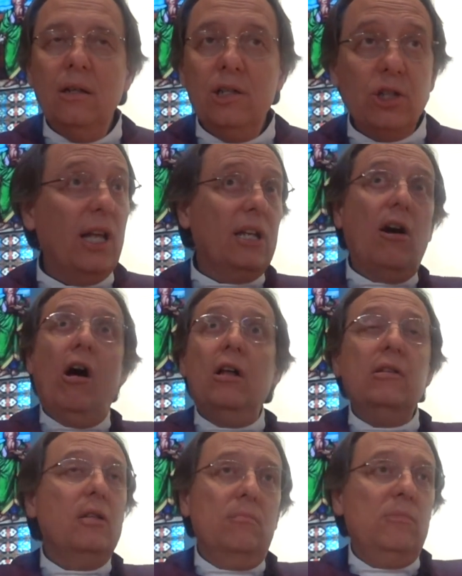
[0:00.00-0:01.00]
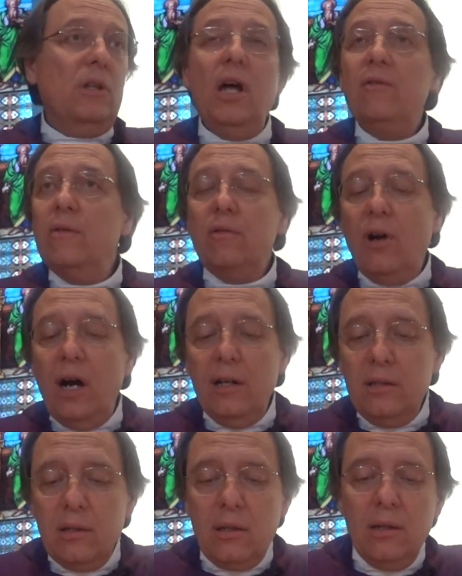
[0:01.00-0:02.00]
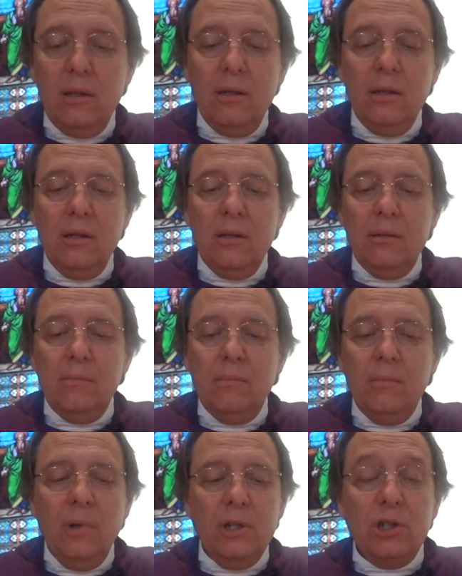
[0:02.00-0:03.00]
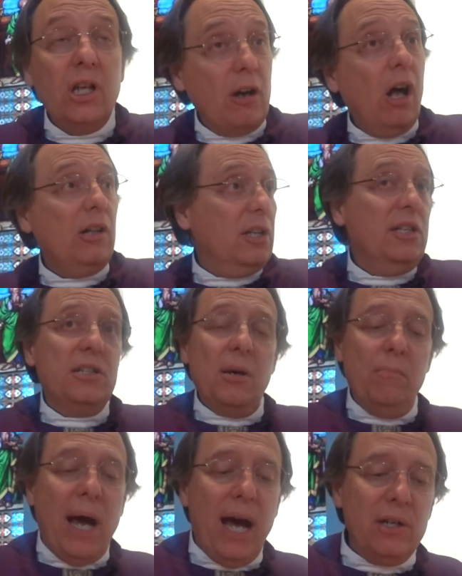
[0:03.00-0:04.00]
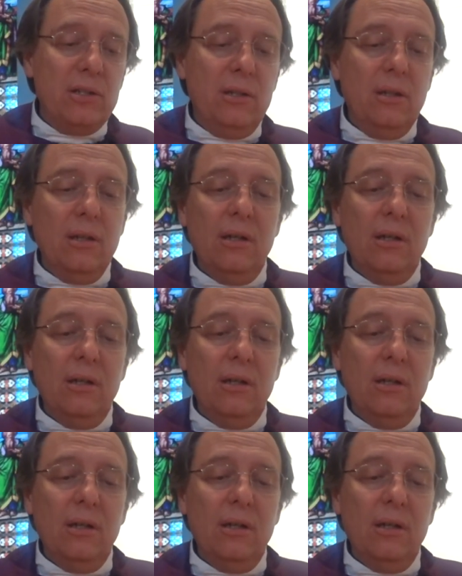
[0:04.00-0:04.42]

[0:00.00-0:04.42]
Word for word: Shall I call it the love of Christ? Shall I call it his compassion?